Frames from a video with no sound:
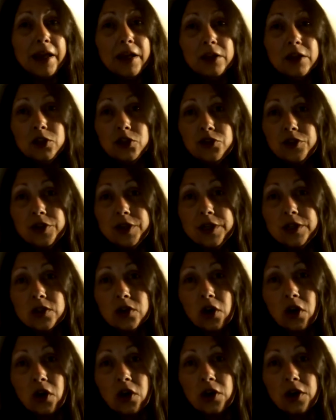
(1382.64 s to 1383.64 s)
injuries
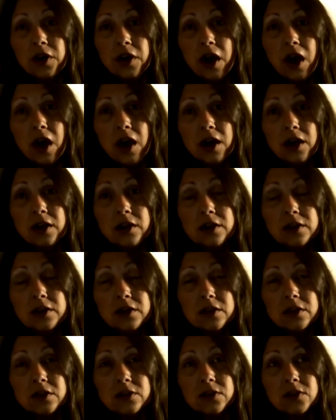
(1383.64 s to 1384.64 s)
are not
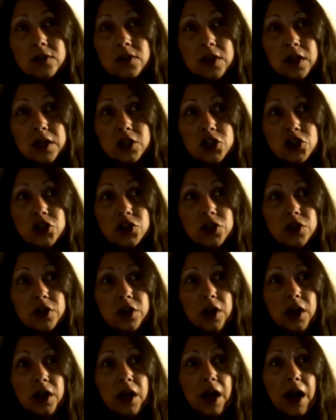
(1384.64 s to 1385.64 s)
such.
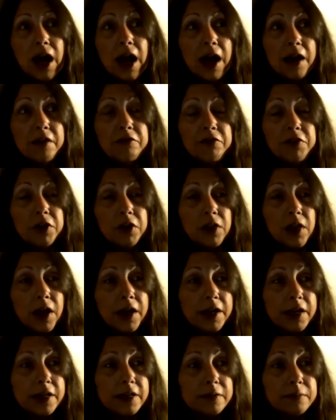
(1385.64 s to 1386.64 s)
I feel
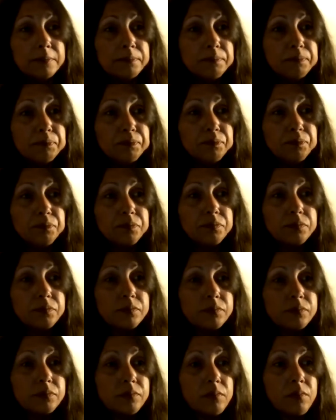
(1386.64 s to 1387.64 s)
like,
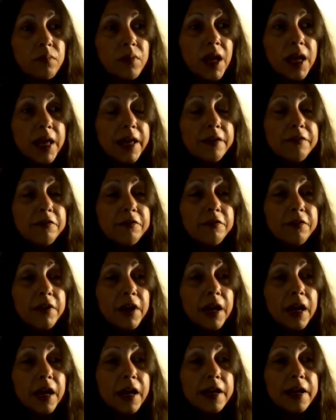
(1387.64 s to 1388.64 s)
if
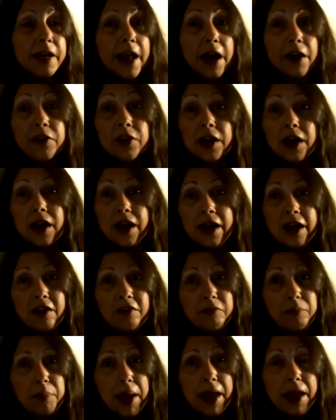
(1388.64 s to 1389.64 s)
now that I
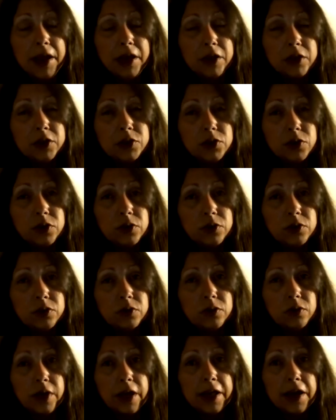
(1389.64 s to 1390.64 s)
have pain
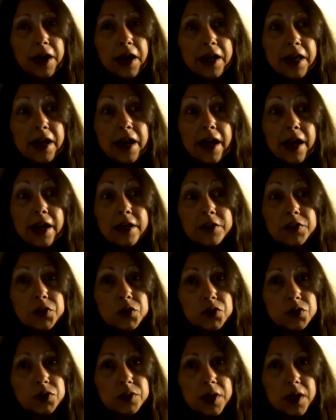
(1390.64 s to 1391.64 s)
control and I can
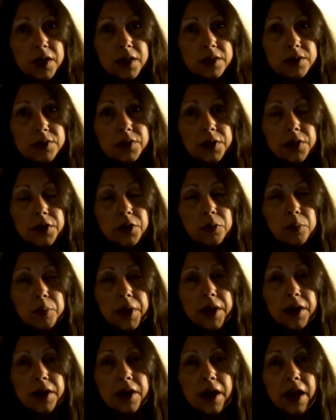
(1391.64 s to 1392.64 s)
exercise a little
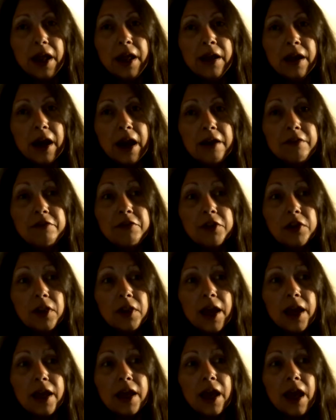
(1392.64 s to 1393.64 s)
bit, I feel
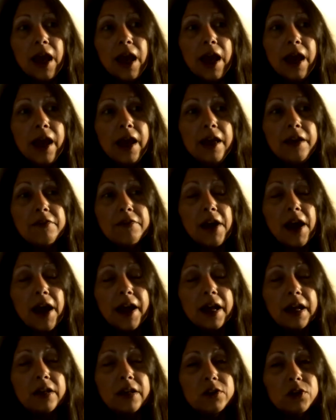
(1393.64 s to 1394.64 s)
like if
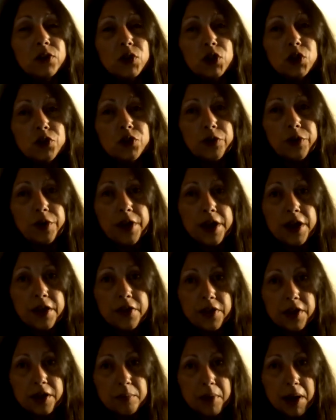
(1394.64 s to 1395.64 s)
I could
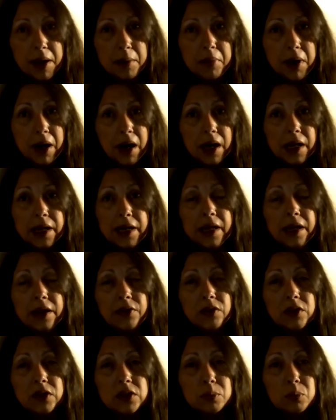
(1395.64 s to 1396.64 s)
strengthen my body at
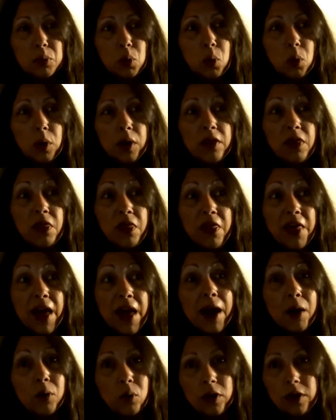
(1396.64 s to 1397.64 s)
this point,
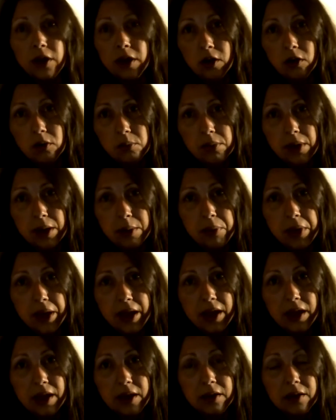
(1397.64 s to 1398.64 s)
that would help my
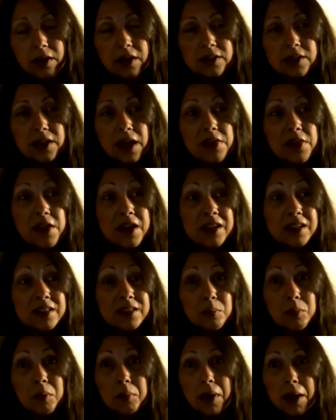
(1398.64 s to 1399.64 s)
pain, because I think
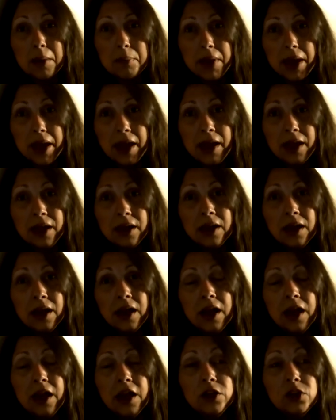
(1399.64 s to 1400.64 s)
some of my pain
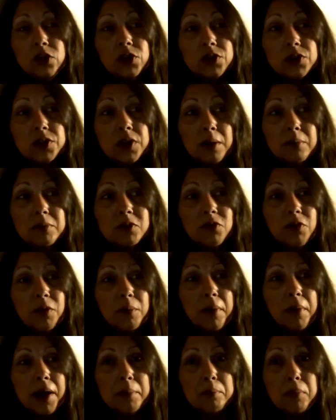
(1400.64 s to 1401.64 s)
just comes from
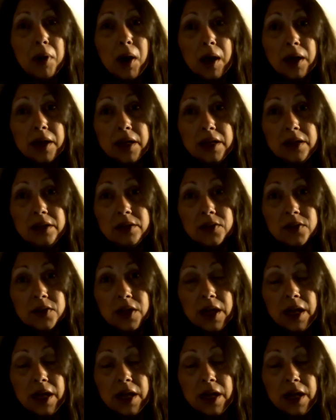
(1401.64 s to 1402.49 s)
my body's